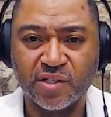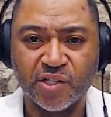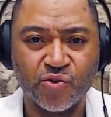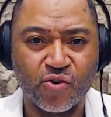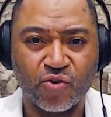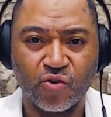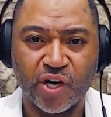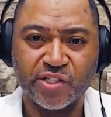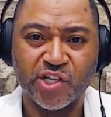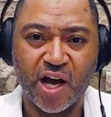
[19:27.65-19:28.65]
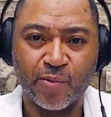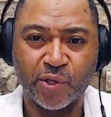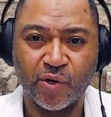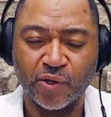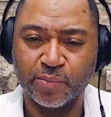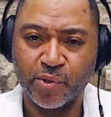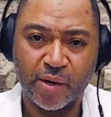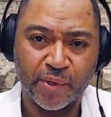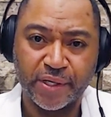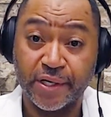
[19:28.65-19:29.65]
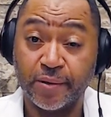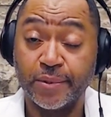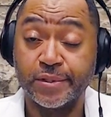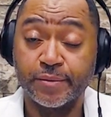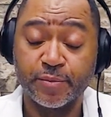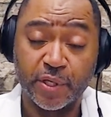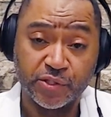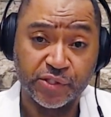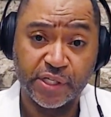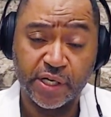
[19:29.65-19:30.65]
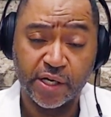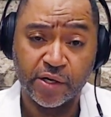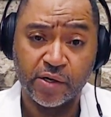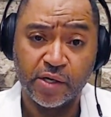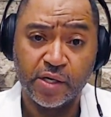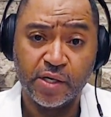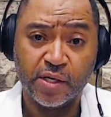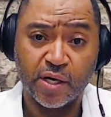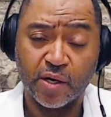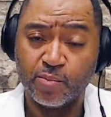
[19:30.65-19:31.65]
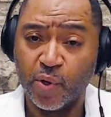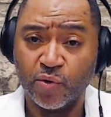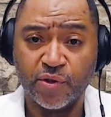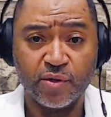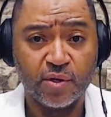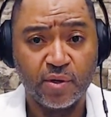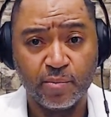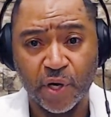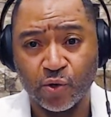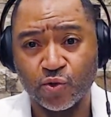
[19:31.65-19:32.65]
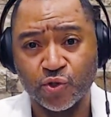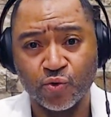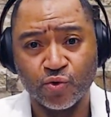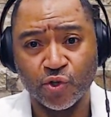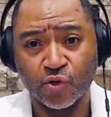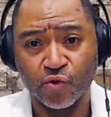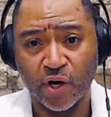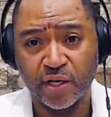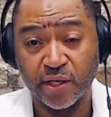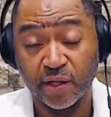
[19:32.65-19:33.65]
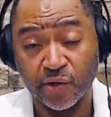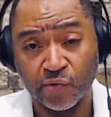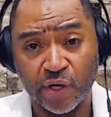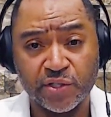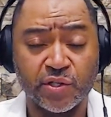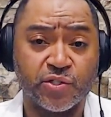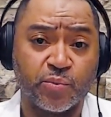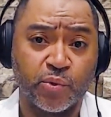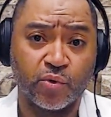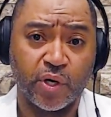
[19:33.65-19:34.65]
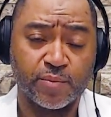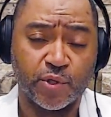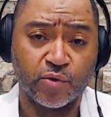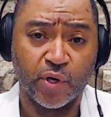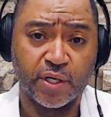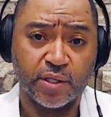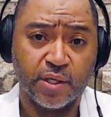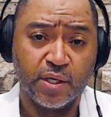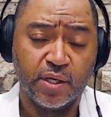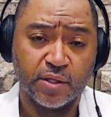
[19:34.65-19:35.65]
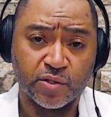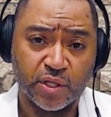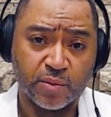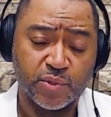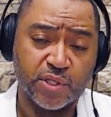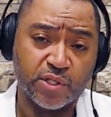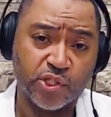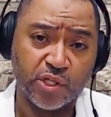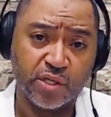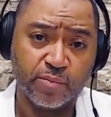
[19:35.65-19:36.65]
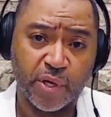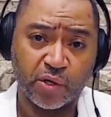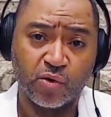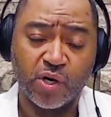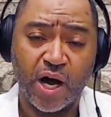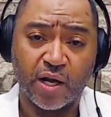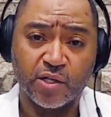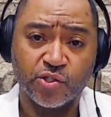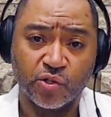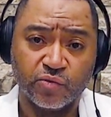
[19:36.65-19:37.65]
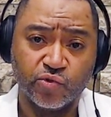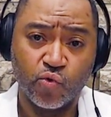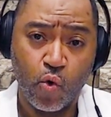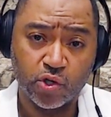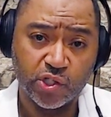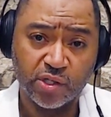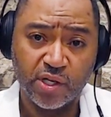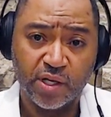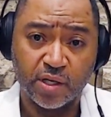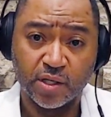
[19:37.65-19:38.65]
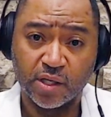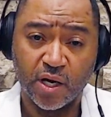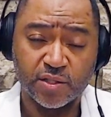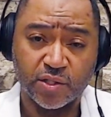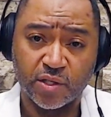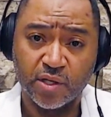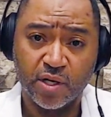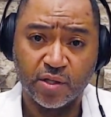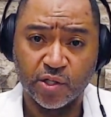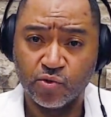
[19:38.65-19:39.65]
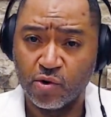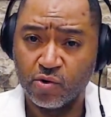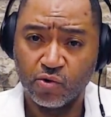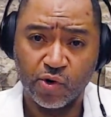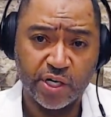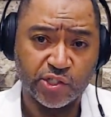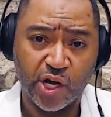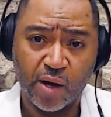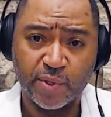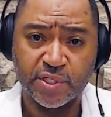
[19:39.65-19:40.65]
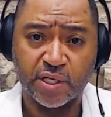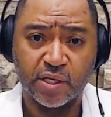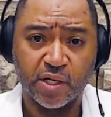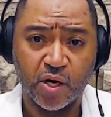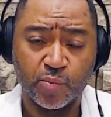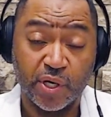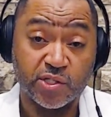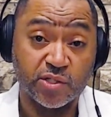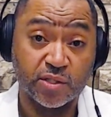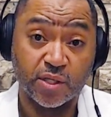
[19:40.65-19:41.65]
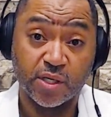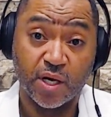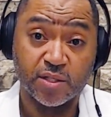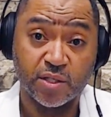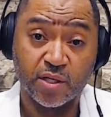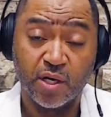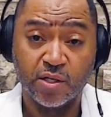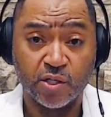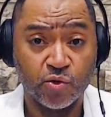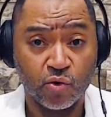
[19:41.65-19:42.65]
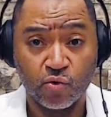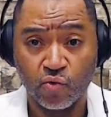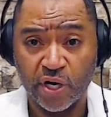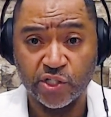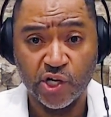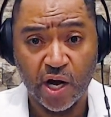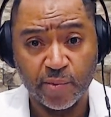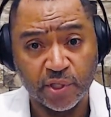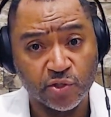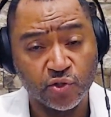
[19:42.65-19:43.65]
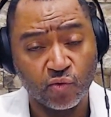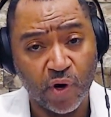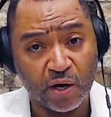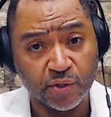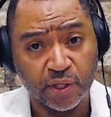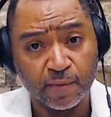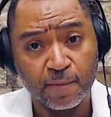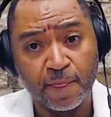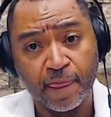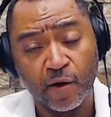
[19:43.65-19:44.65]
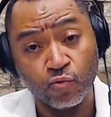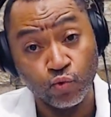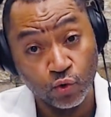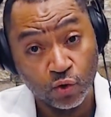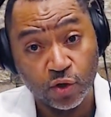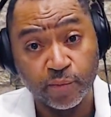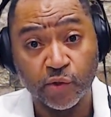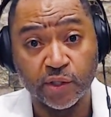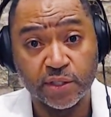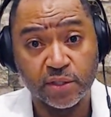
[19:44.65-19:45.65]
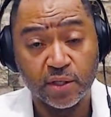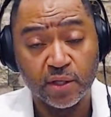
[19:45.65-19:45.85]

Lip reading: They do a great job with not only primary care, but subspecialty care. Both medical schools are great and their residency programs are great. There's MCG, Medical College of Georgia in Augusta. They do a great job of taking care of patients in Augusta. They do a great job in the surrounding rural communities.